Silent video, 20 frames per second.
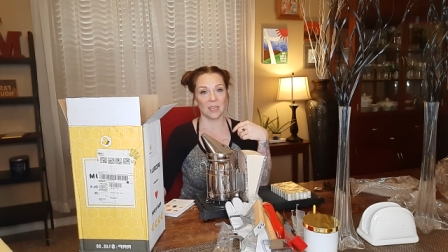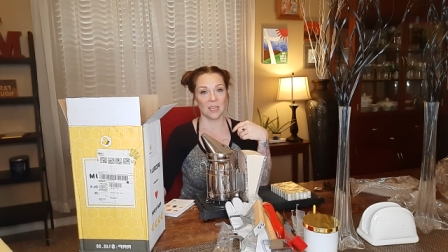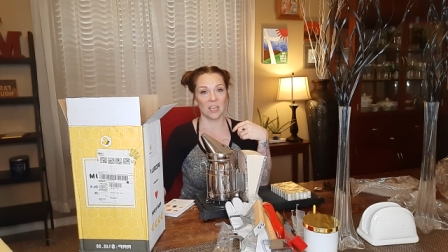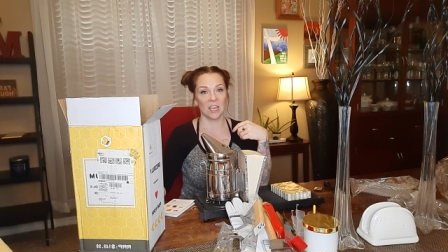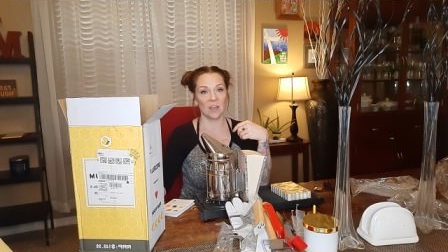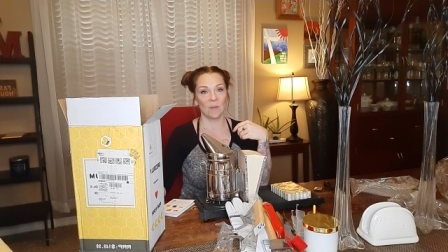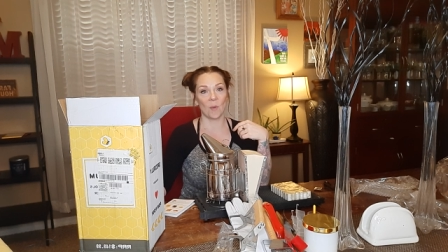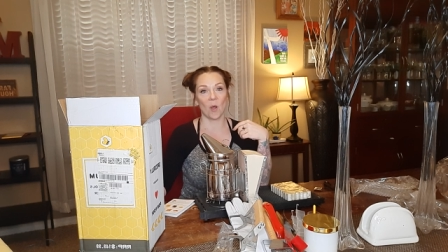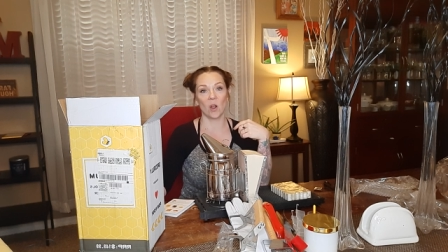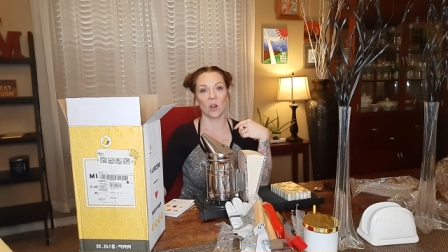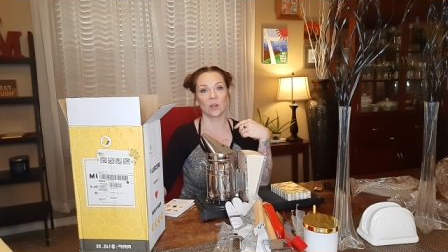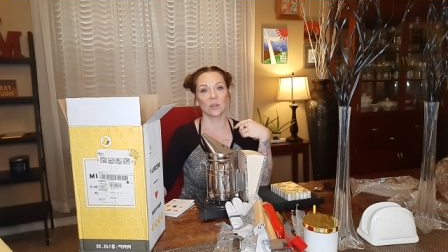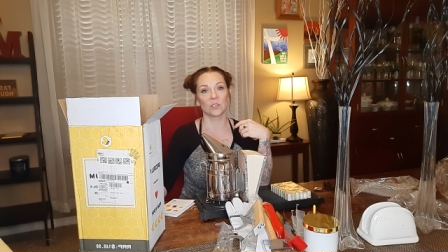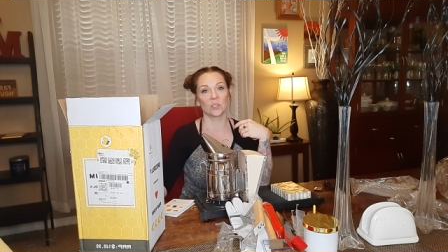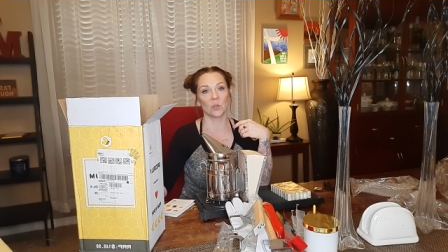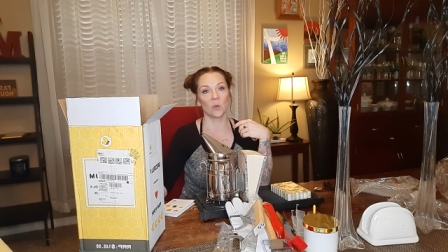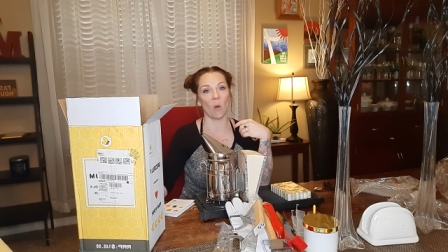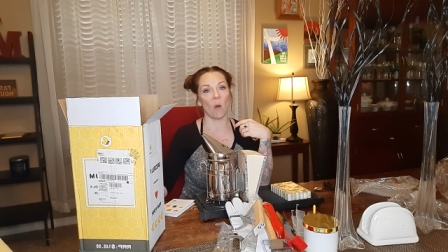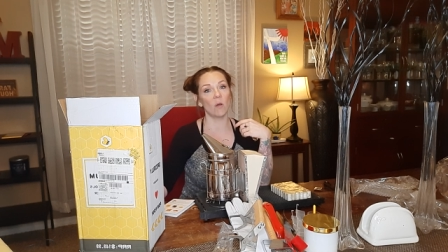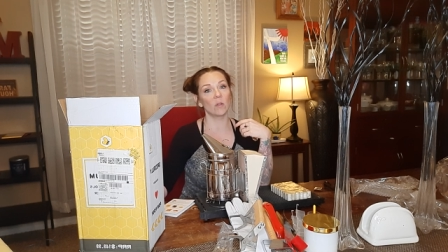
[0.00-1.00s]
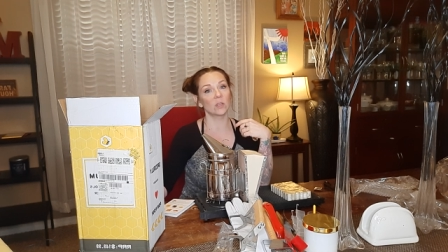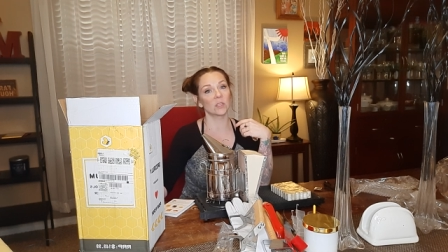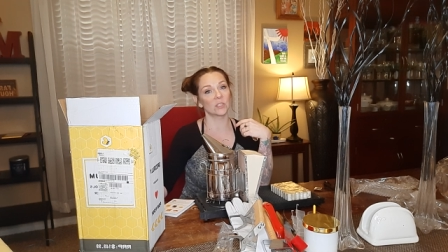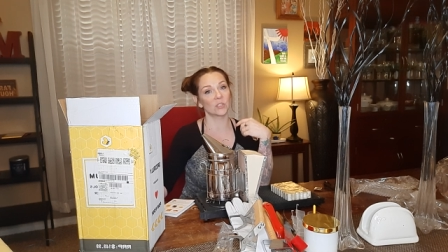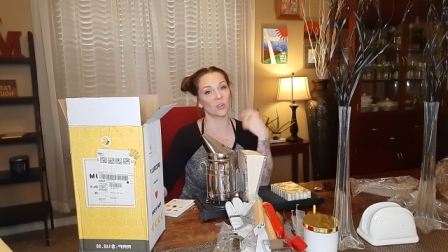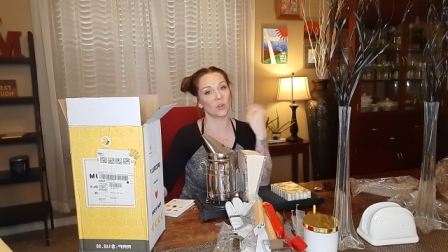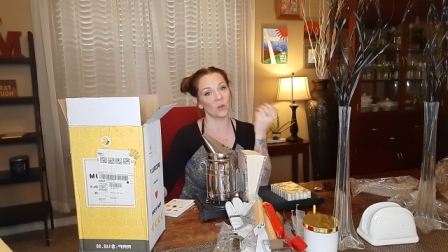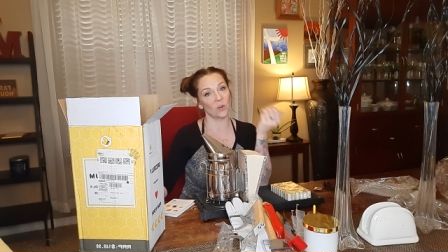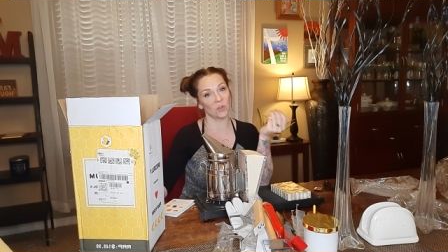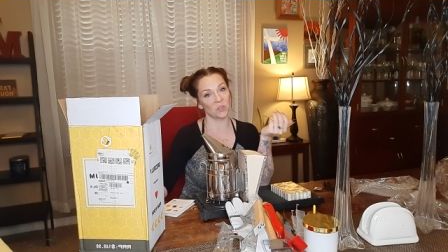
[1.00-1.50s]
them our two
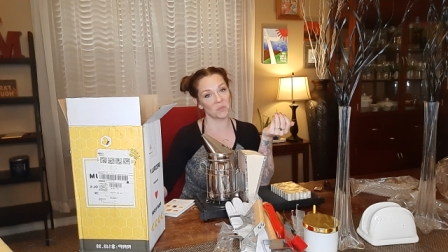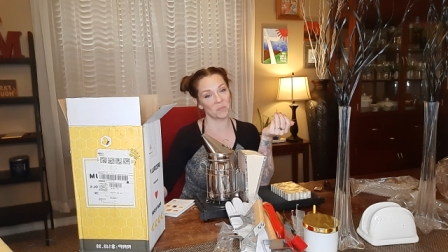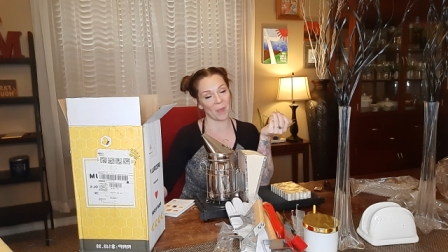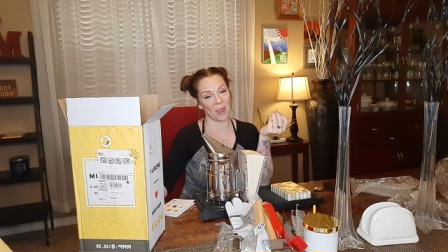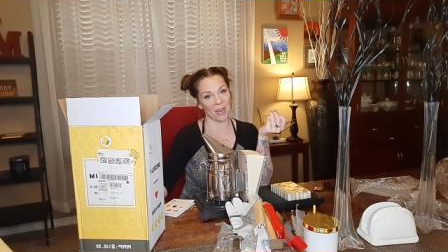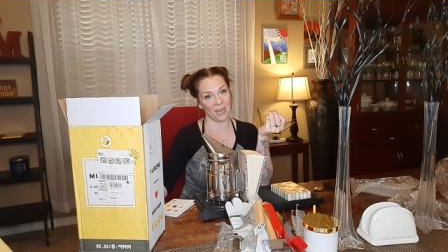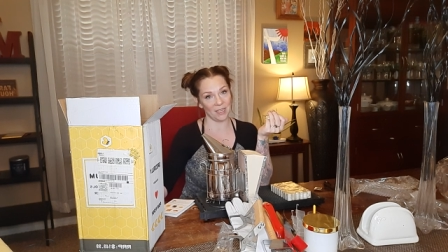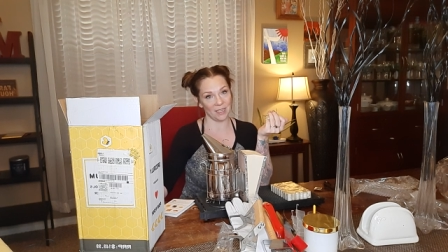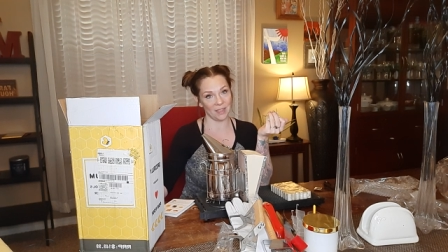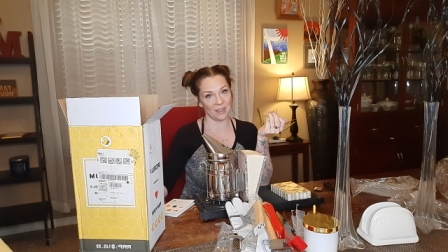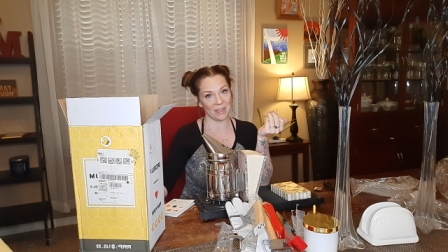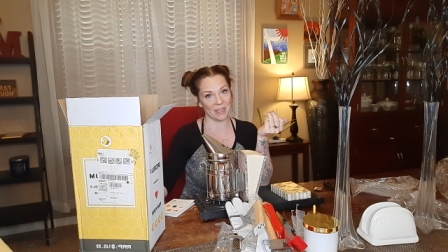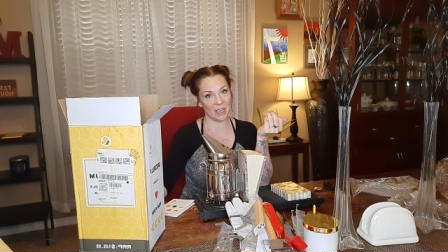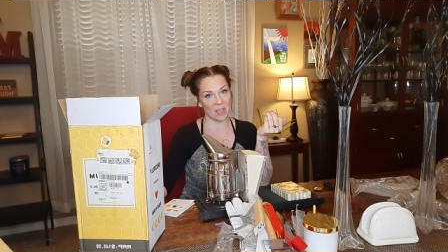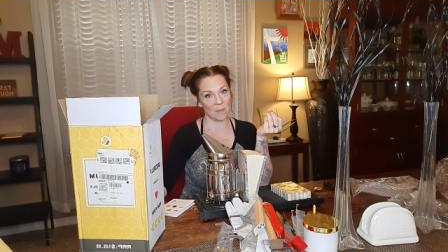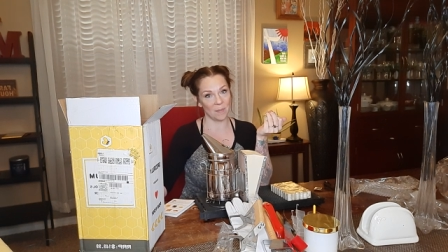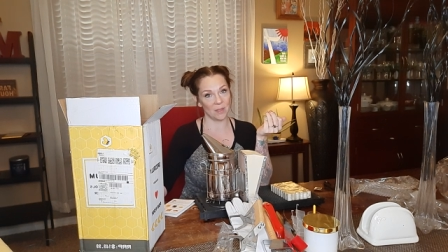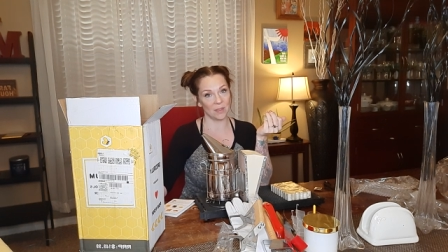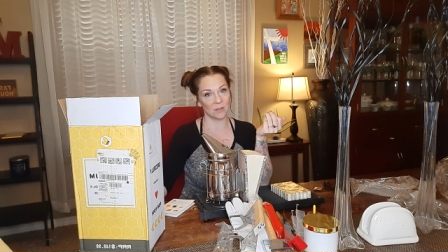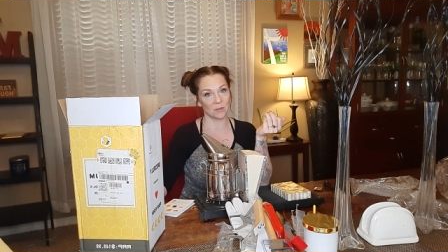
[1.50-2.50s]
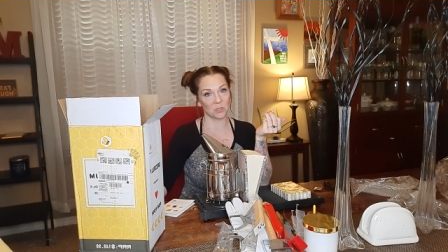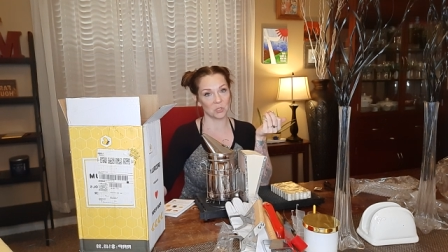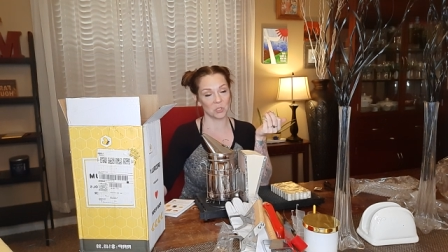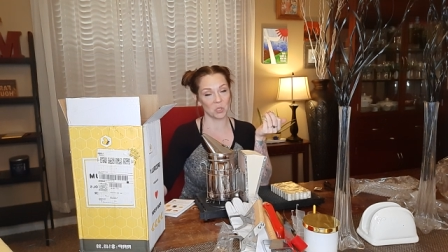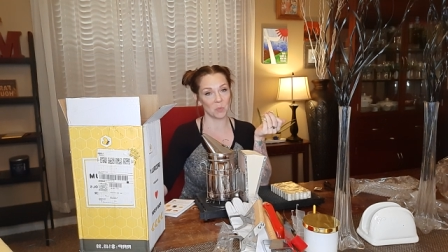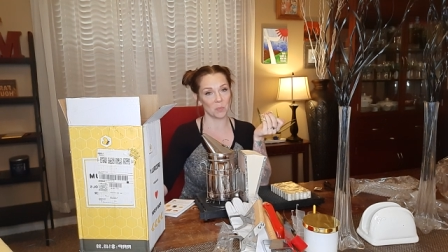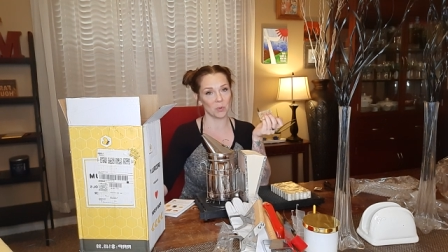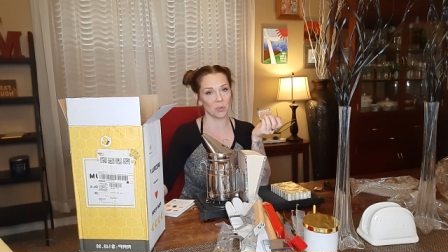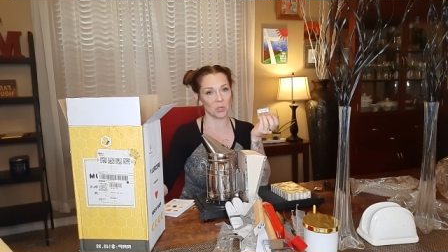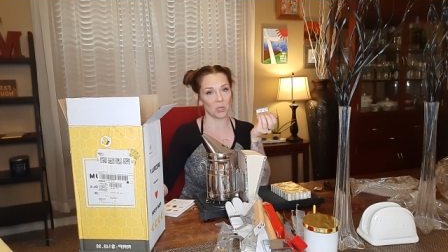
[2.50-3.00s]
oldest girls painted them and they're
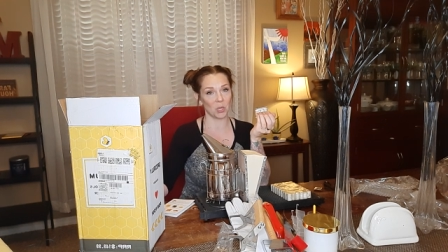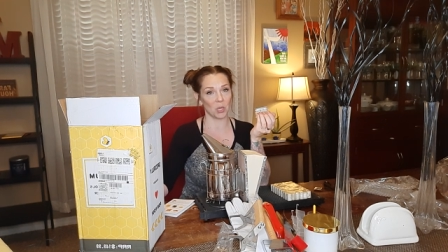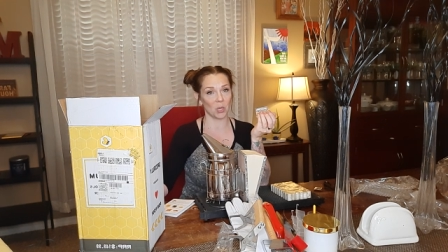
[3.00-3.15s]
super